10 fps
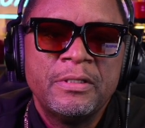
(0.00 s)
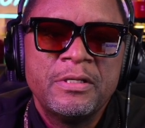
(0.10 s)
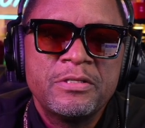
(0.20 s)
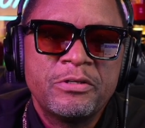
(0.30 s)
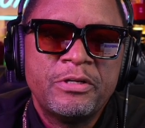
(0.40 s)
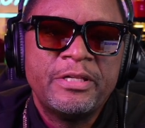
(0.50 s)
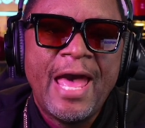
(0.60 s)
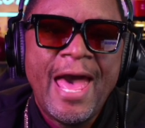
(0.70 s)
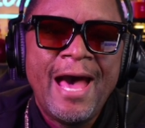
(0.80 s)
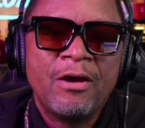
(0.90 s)
so that the
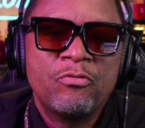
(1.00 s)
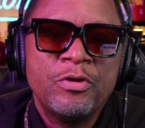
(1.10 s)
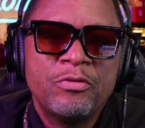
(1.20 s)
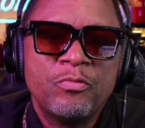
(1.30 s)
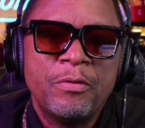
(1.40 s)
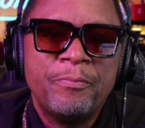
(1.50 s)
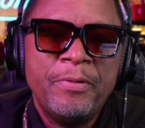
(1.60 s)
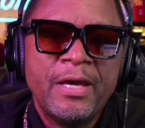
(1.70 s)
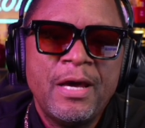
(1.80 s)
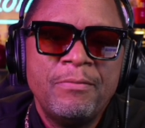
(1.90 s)
algorithm will
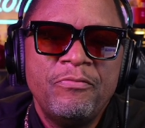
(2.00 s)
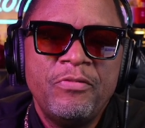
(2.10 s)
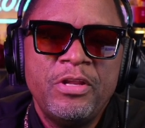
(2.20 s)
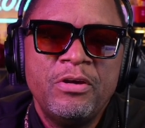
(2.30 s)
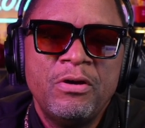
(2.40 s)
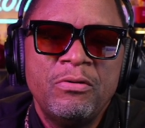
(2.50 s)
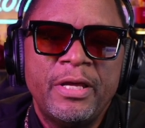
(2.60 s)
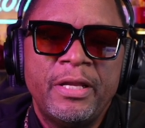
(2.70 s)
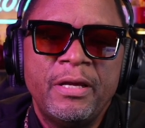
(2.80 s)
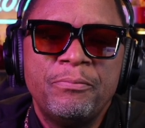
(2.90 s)
pick up the video
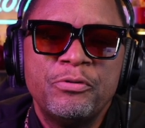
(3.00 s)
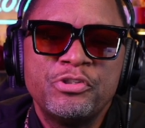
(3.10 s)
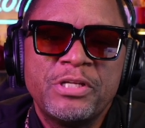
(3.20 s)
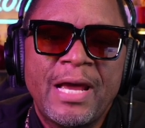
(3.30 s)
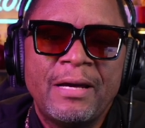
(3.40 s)
and help push it out,